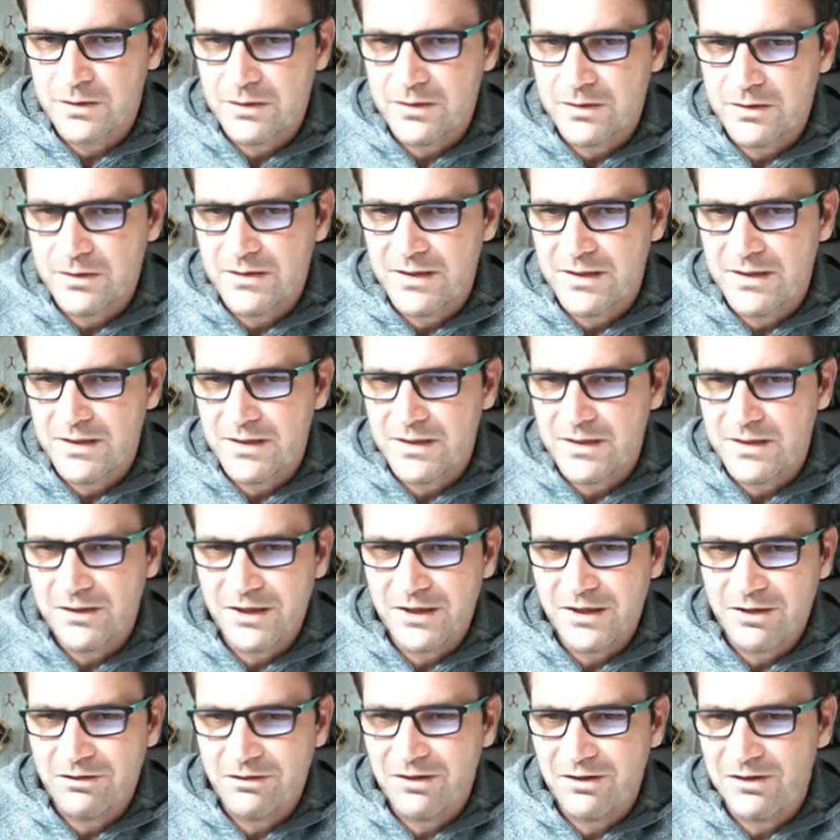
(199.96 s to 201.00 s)
zero
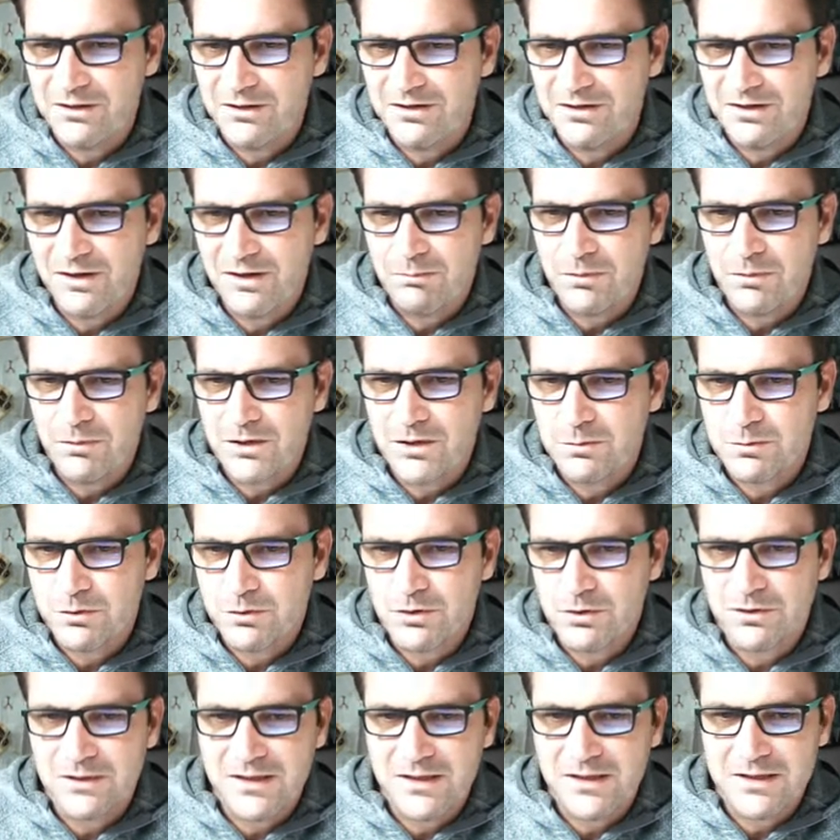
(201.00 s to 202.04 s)
hero, possible
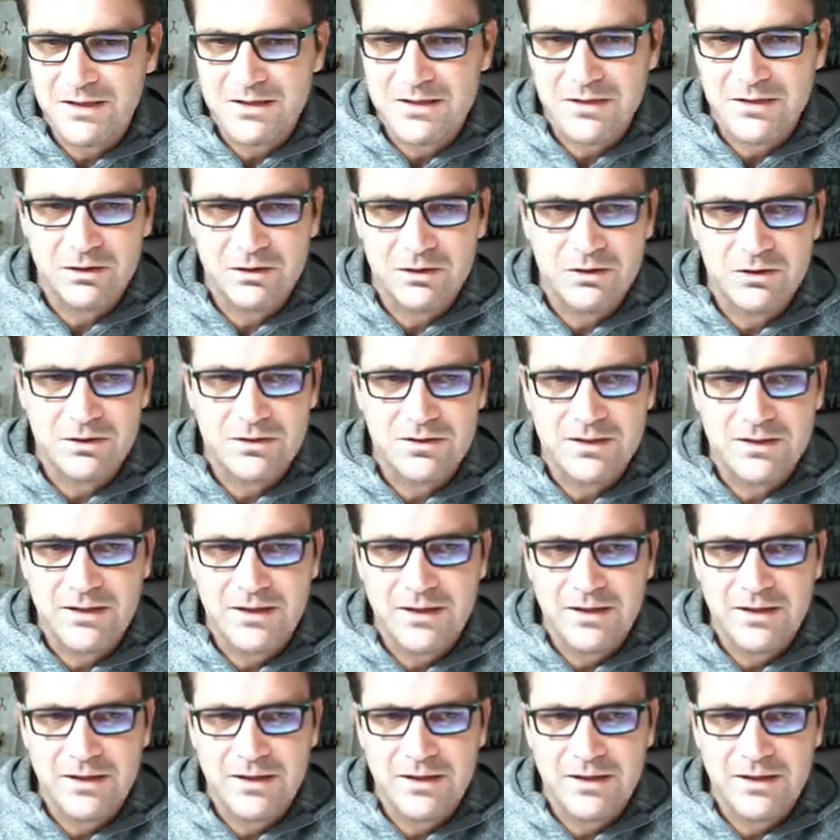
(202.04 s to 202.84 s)
condensing years.